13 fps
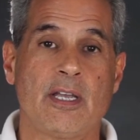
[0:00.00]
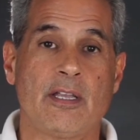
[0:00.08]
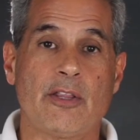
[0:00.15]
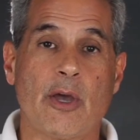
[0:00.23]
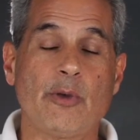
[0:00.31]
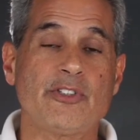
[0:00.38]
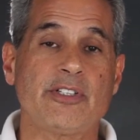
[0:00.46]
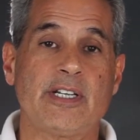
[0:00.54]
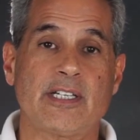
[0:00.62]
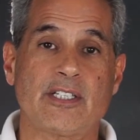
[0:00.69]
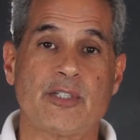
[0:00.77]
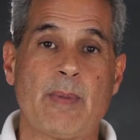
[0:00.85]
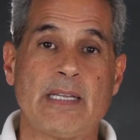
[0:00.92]
Those are the
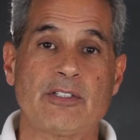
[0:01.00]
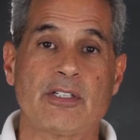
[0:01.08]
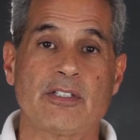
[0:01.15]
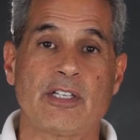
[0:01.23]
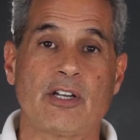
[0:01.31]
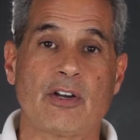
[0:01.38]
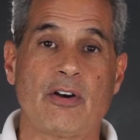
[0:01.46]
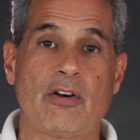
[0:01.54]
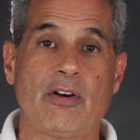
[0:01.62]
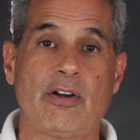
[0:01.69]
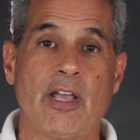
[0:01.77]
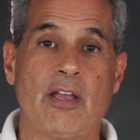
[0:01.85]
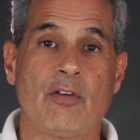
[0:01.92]
expenses
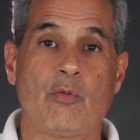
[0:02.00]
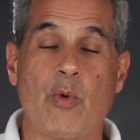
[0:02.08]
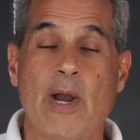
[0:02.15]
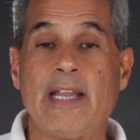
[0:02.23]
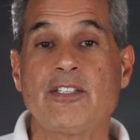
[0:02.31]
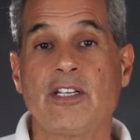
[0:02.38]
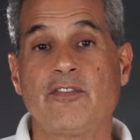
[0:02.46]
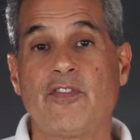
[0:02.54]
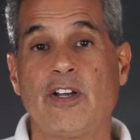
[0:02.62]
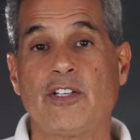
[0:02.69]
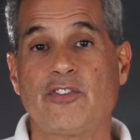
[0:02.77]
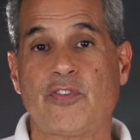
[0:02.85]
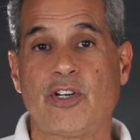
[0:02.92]
incurred raising
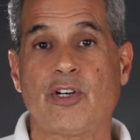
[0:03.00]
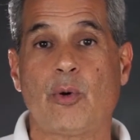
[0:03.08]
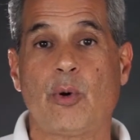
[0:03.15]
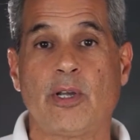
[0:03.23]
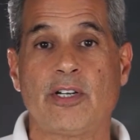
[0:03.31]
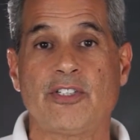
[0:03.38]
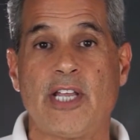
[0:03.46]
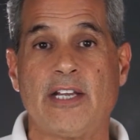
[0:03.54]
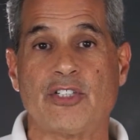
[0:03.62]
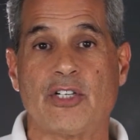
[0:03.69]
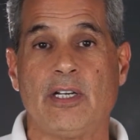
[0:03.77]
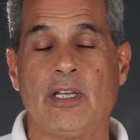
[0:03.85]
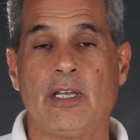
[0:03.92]
funds for your
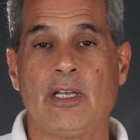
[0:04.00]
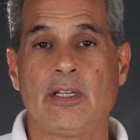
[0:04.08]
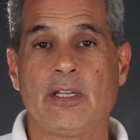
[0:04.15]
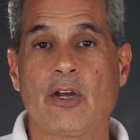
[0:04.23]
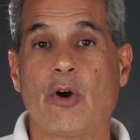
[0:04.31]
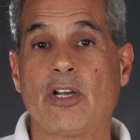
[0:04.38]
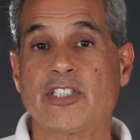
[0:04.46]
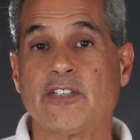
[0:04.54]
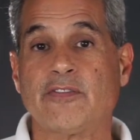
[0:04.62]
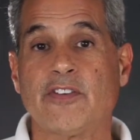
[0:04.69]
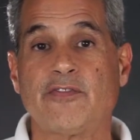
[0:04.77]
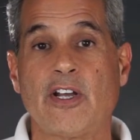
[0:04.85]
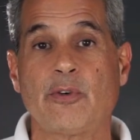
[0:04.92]
organization. The cost
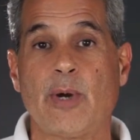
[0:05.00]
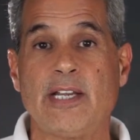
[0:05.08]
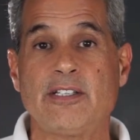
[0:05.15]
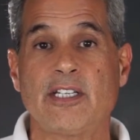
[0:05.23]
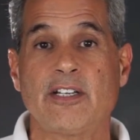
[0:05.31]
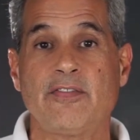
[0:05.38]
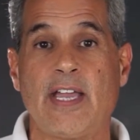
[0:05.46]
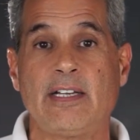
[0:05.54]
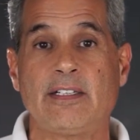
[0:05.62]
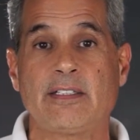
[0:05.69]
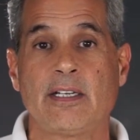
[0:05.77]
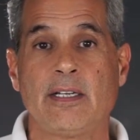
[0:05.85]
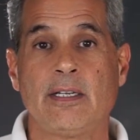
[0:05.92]
of a fundraising
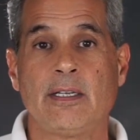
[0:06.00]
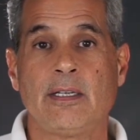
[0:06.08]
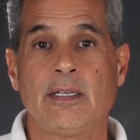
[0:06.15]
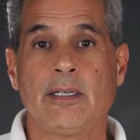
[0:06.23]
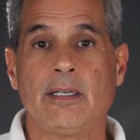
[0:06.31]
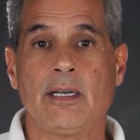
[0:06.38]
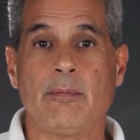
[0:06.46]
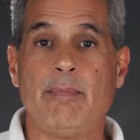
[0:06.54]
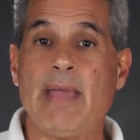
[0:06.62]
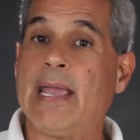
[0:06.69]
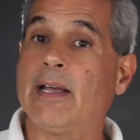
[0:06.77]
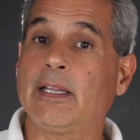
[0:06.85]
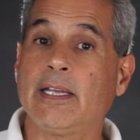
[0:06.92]
event, a
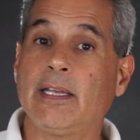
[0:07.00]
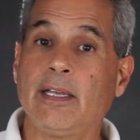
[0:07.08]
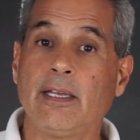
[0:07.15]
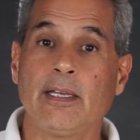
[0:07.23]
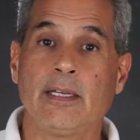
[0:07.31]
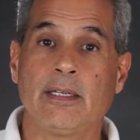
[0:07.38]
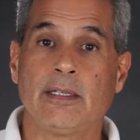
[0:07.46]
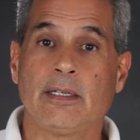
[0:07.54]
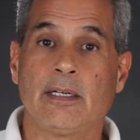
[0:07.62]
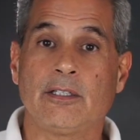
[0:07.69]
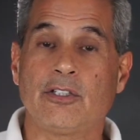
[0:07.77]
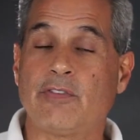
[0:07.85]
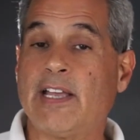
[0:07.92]
mailing,
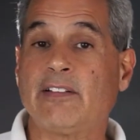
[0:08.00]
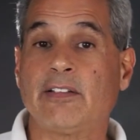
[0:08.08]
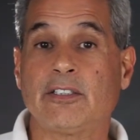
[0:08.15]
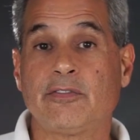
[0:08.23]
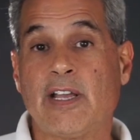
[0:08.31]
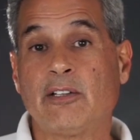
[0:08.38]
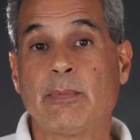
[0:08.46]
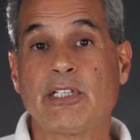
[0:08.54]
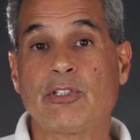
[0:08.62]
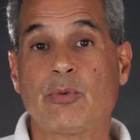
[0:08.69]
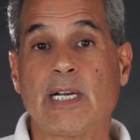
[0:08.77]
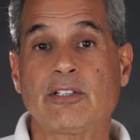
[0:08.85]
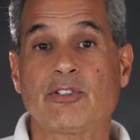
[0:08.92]
a development
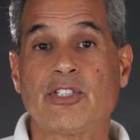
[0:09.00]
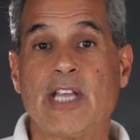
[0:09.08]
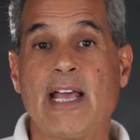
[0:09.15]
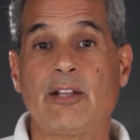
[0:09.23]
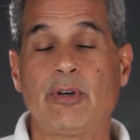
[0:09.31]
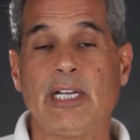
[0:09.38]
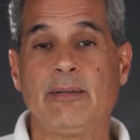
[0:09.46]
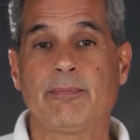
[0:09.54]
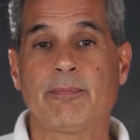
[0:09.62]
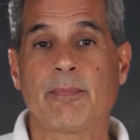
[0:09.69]
director salary.